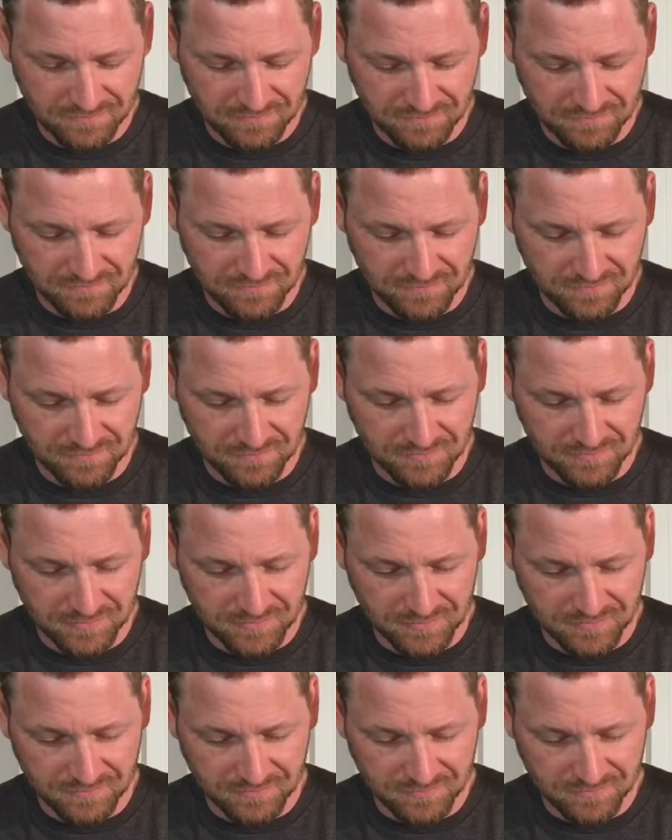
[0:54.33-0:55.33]

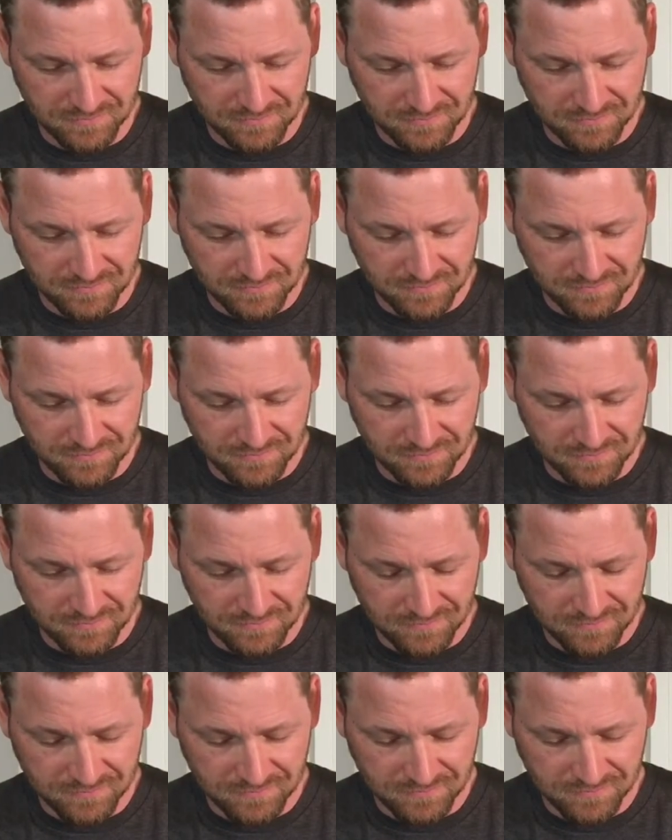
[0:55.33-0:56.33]

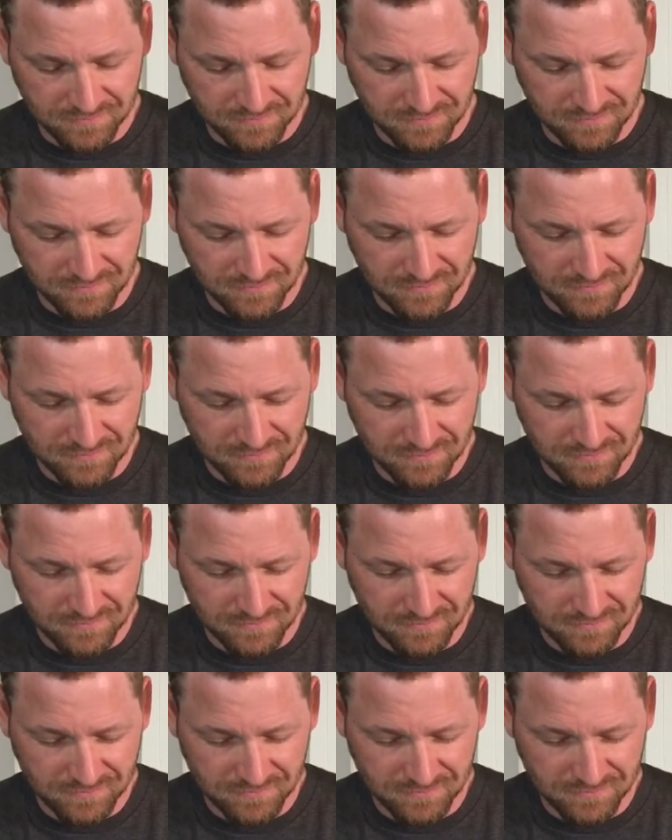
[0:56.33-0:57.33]

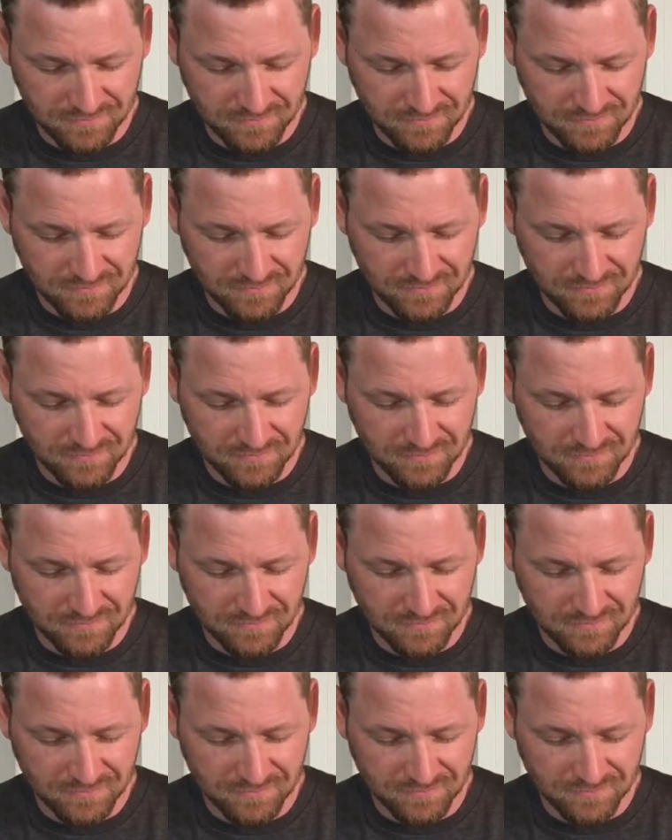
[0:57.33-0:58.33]

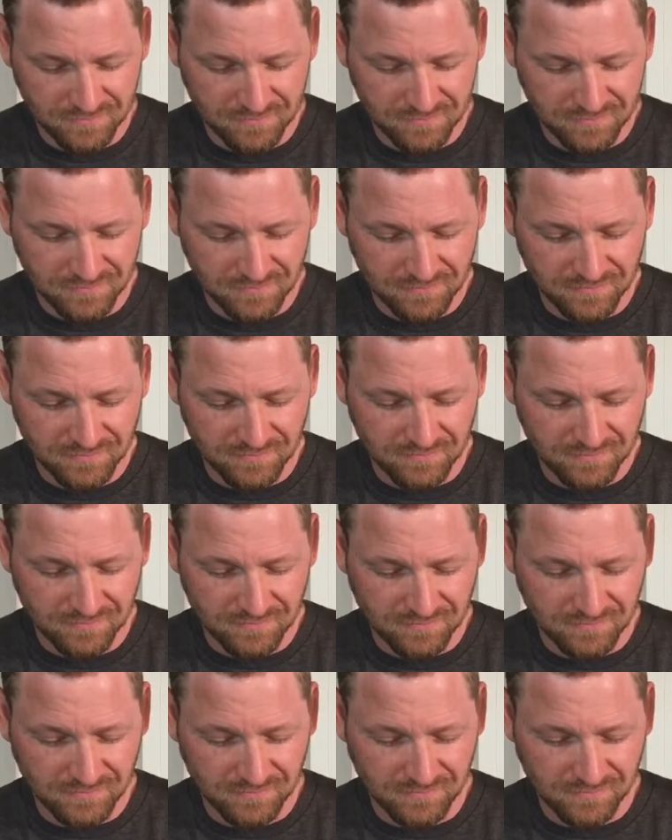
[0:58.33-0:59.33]

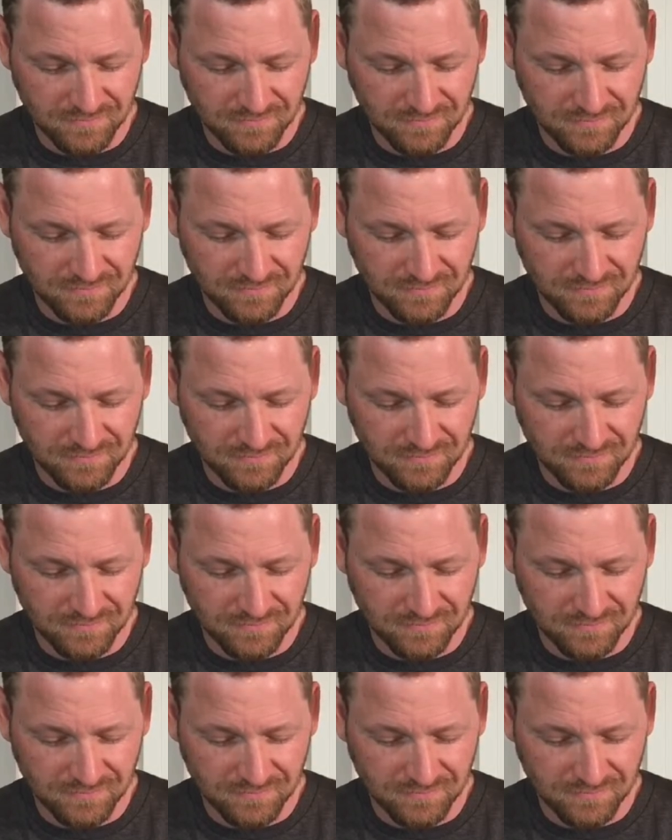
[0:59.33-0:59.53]
The person shown says nothing.